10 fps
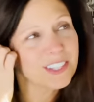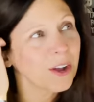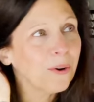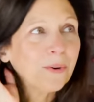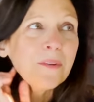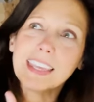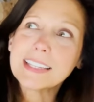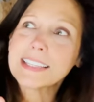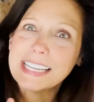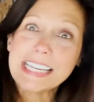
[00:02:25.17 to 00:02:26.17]
So
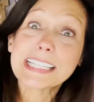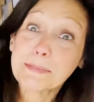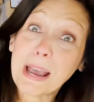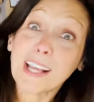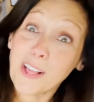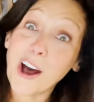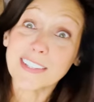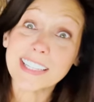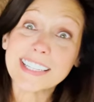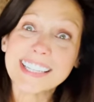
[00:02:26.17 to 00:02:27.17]
this is my
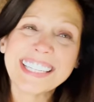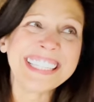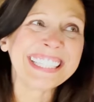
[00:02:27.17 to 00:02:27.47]
closet.